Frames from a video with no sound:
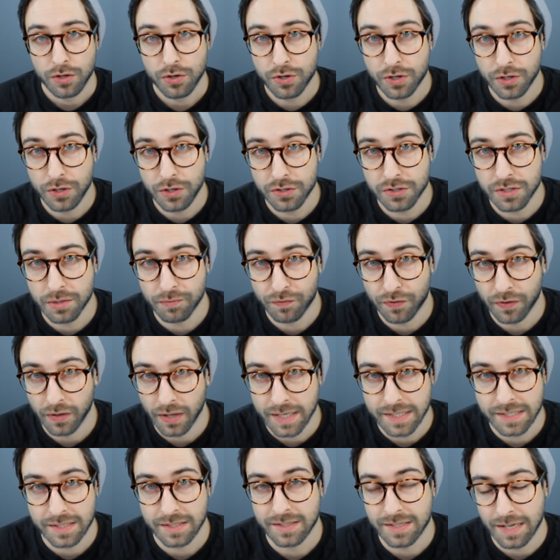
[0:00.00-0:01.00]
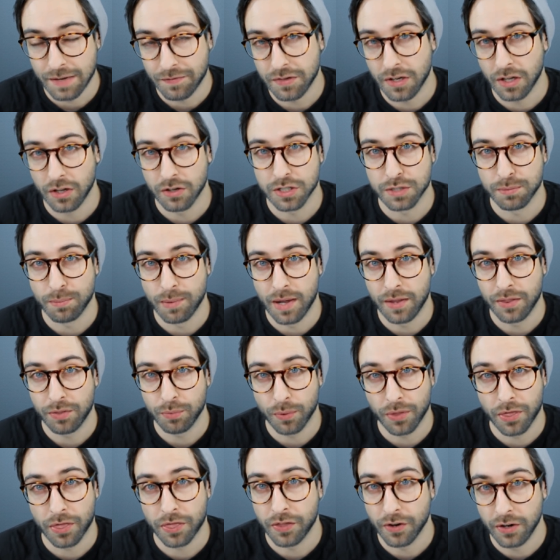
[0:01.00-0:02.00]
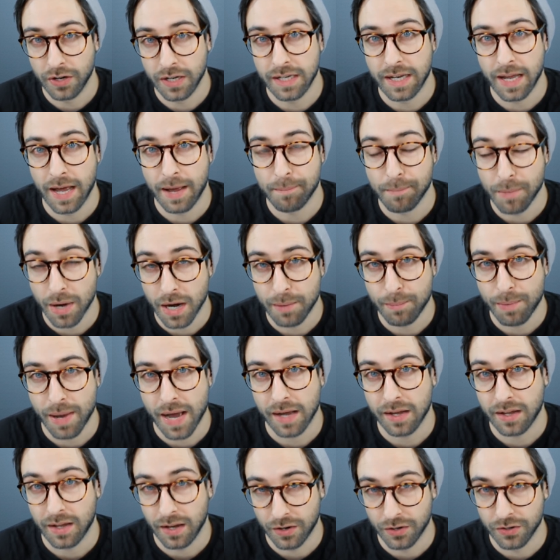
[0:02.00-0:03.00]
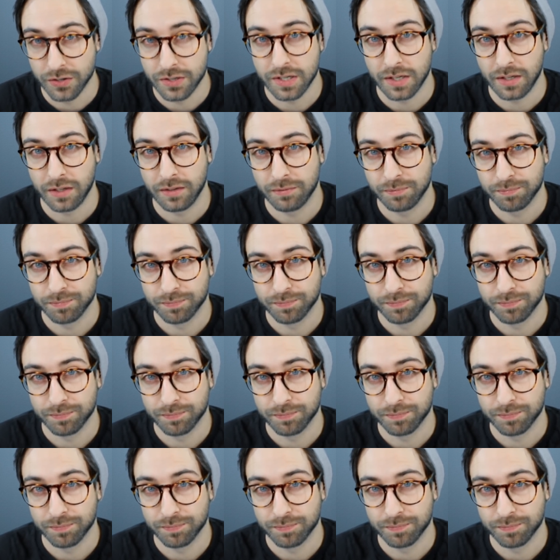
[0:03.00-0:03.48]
You can use them for less than $7 a month with a 30-day money-back guarantee.